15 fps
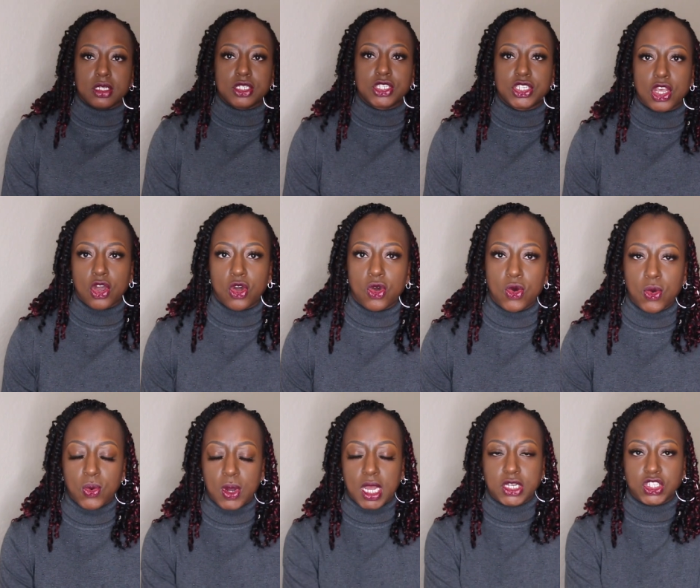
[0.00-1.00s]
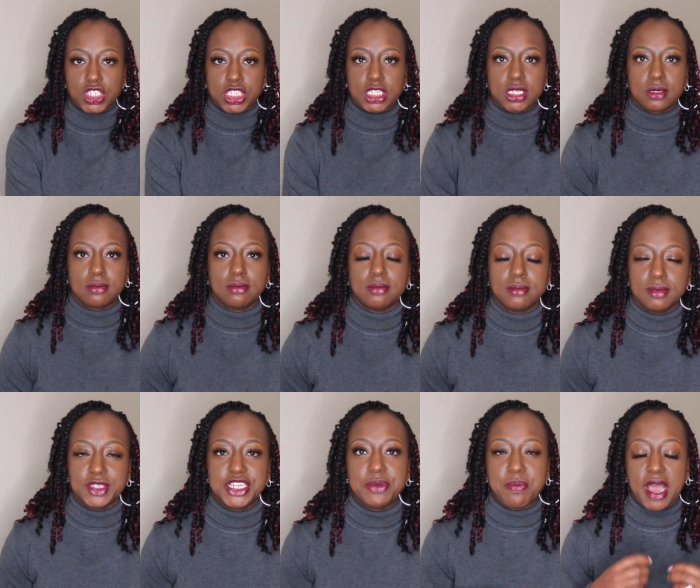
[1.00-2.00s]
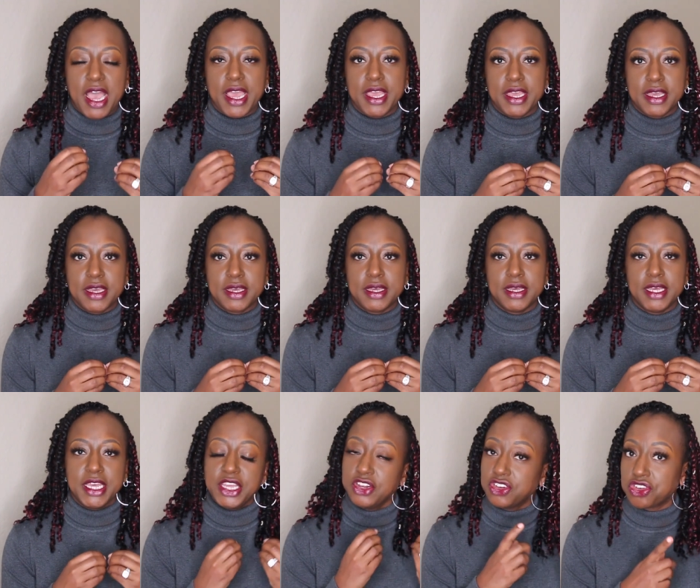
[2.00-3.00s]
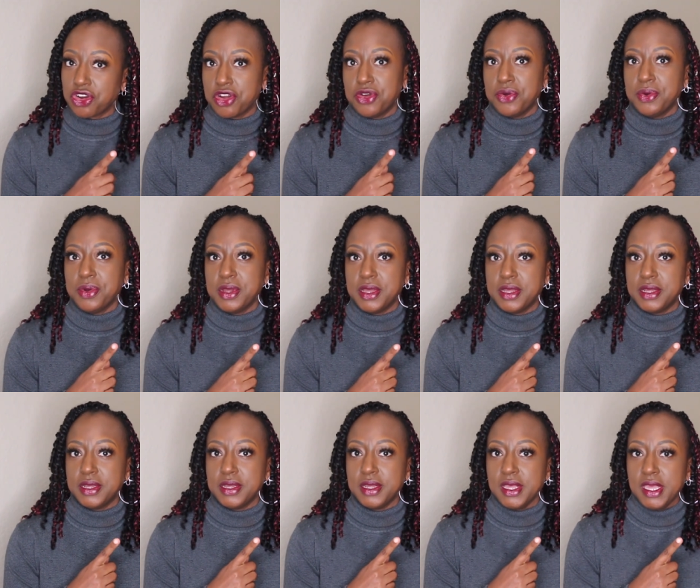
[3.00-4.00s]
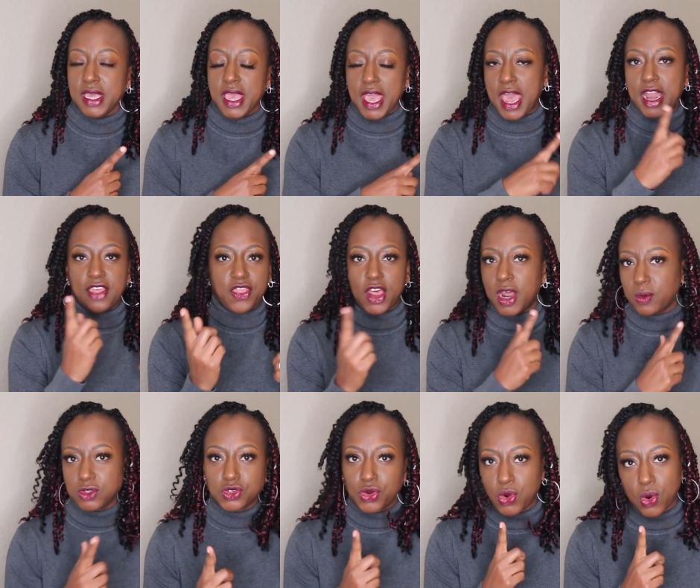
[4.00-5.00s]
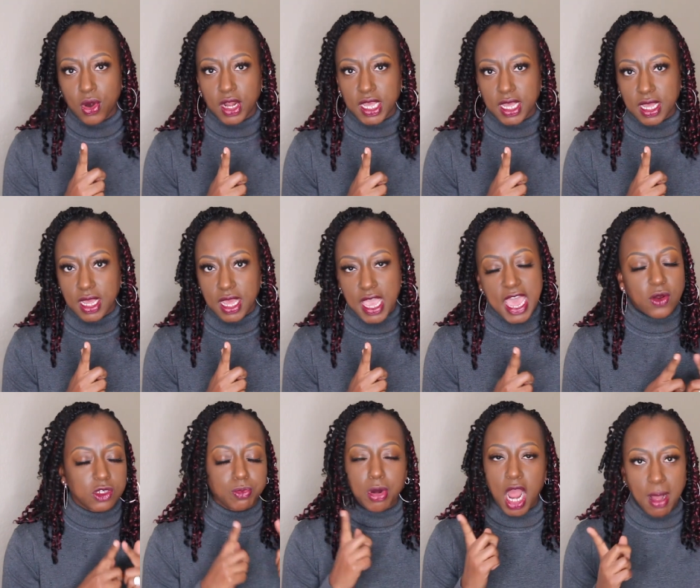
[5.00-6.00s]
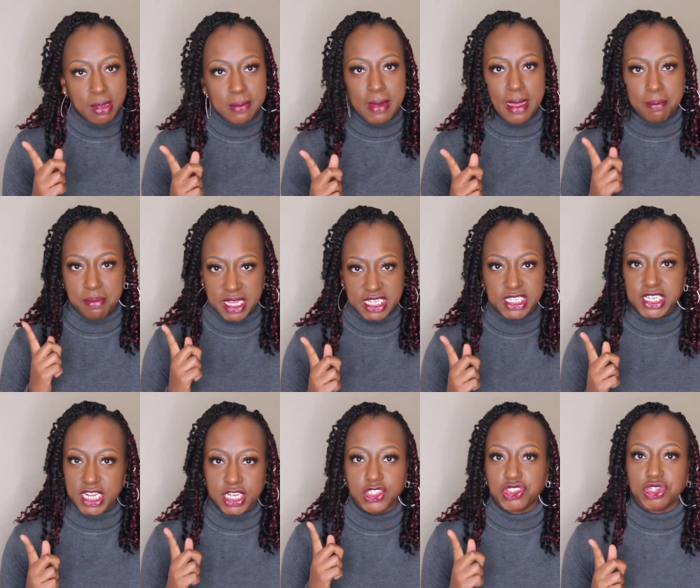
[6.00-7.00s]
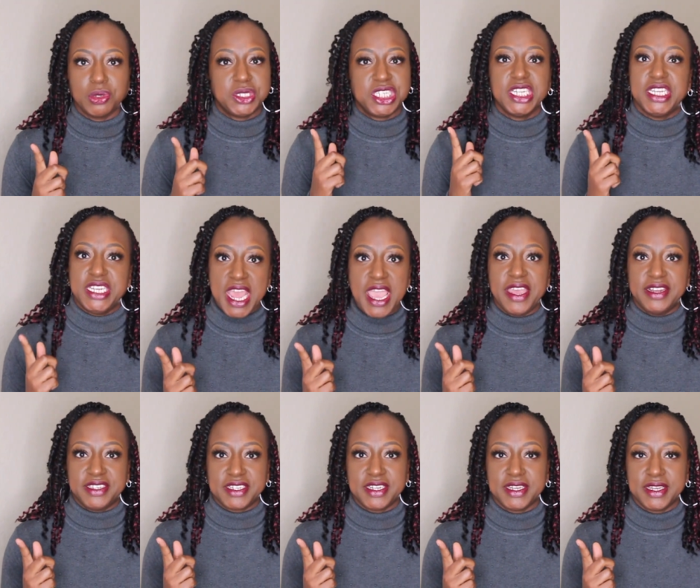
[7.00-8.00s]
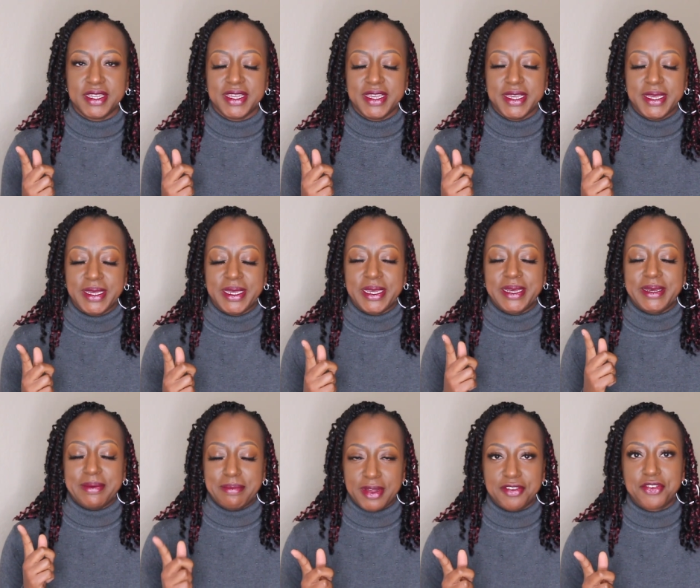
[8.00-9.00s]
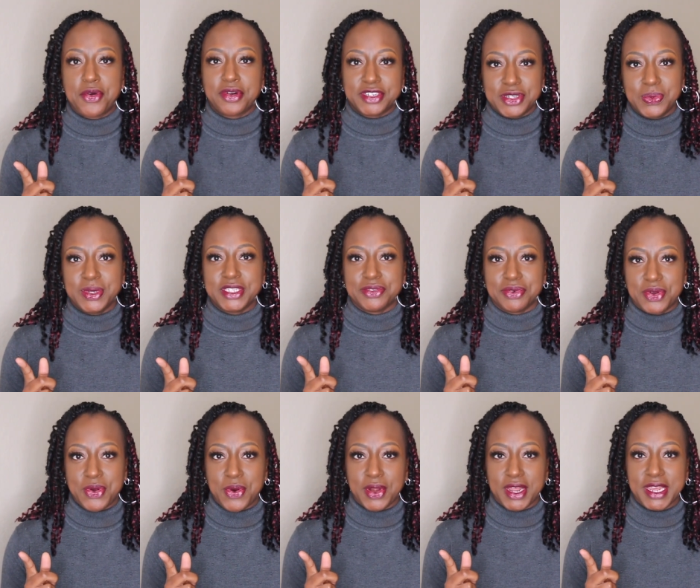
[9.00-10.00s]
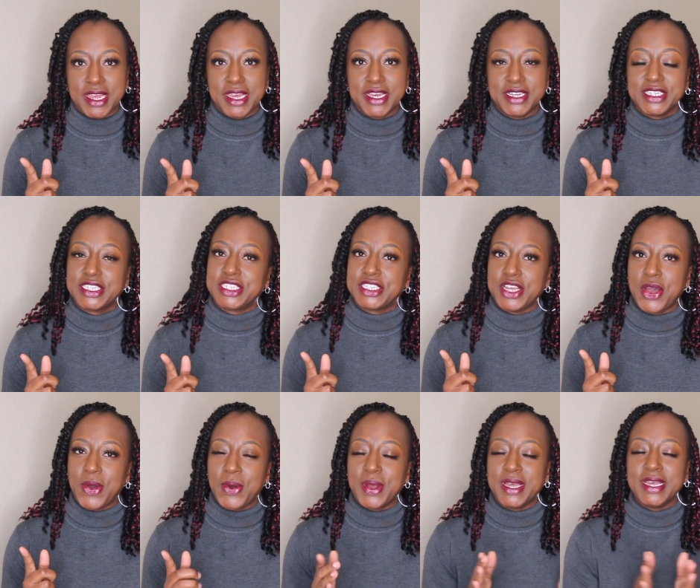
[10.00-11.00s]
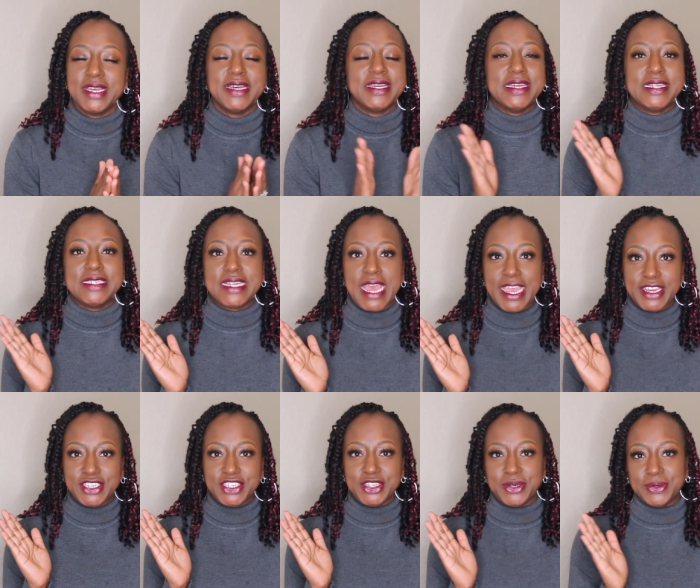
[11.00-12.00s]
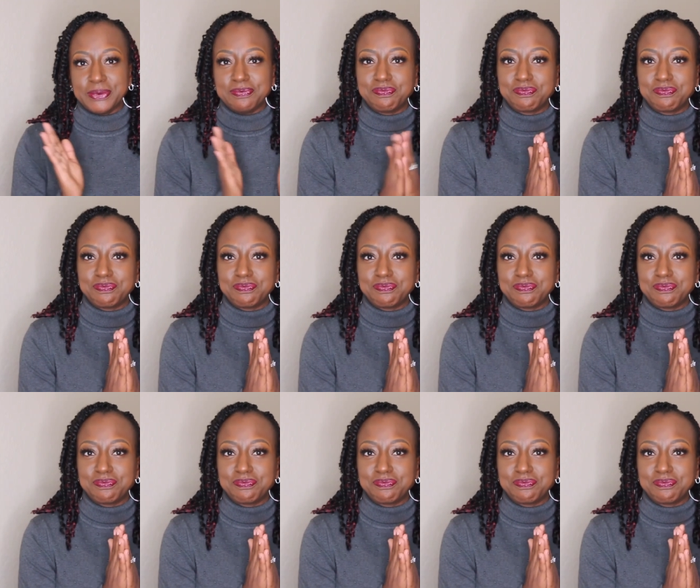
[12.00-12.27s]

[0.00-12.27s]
So I just did my intro and I thought I was recording, and it was probably my best intro to date. But of course it wasn't recording. So take two.